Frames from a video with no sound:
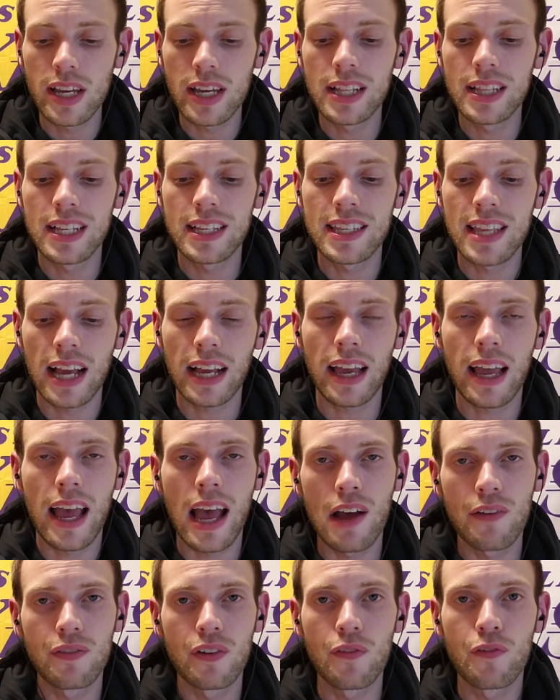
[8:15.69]
In the second
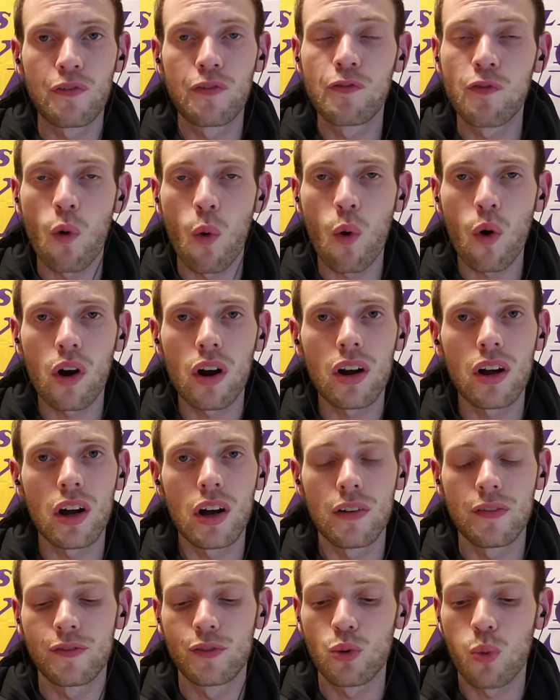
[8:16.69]
half, 4
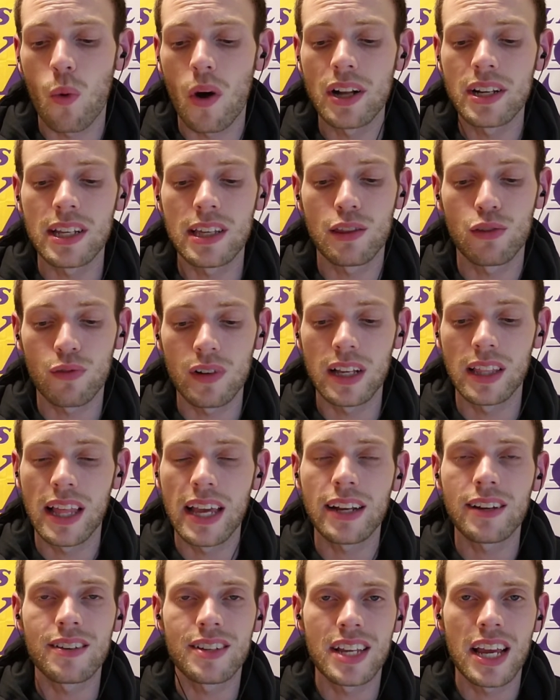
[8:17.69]
of 23.
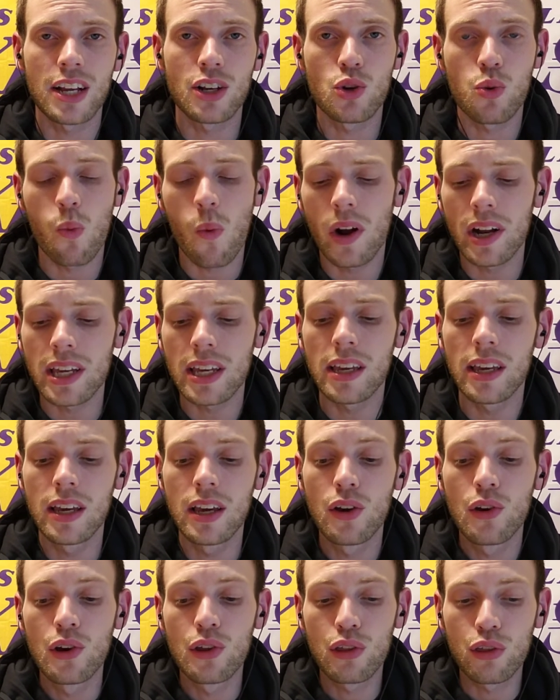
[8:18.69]
Lakers take
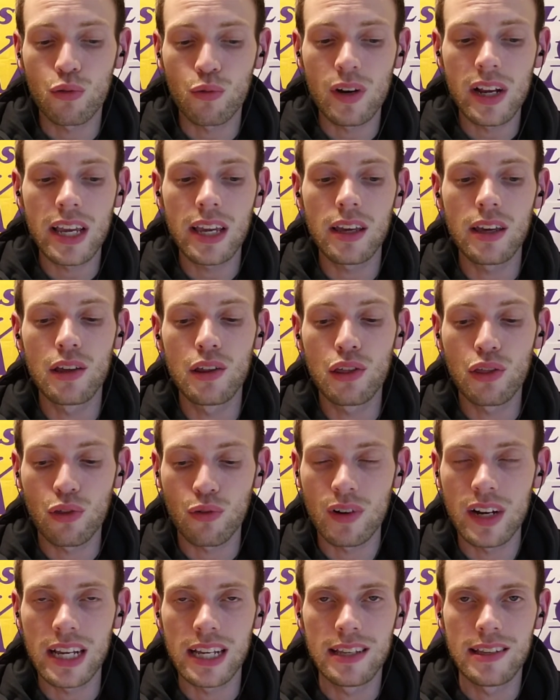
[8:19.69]
23
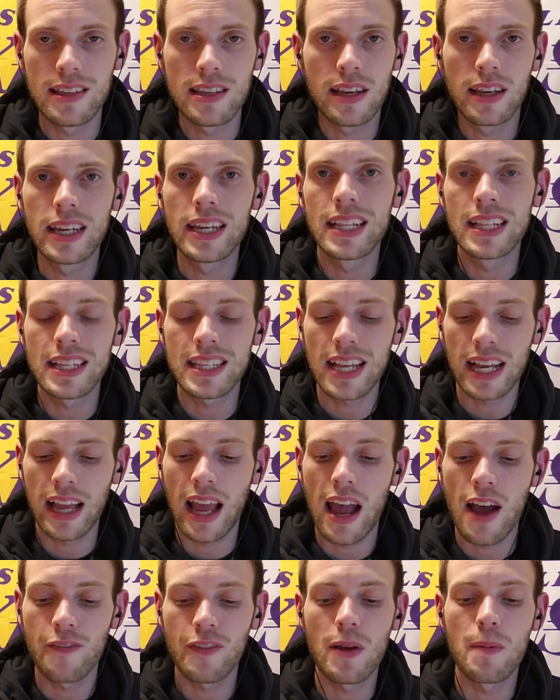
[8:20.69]
threes in the second
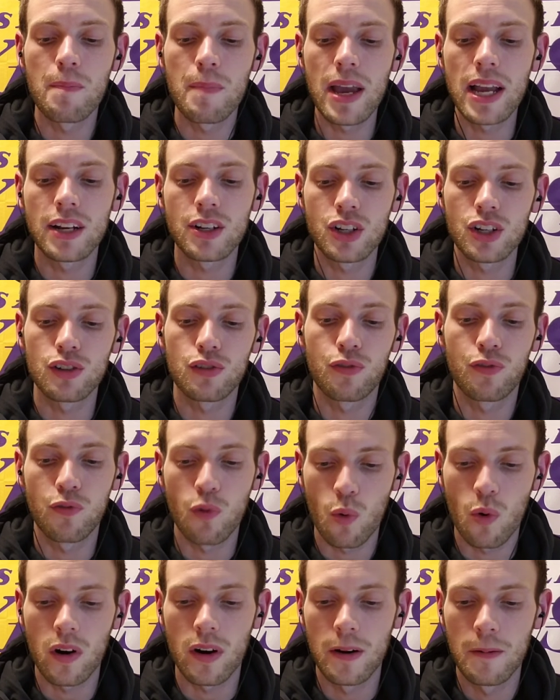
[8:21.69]
half and make just
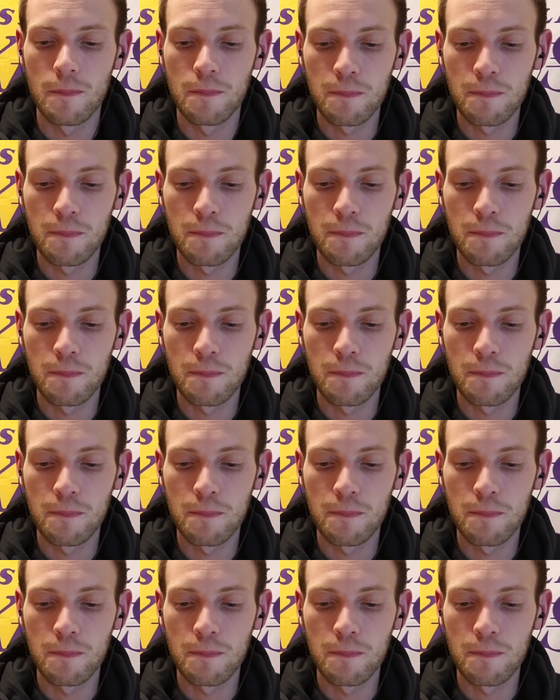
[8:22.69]
4.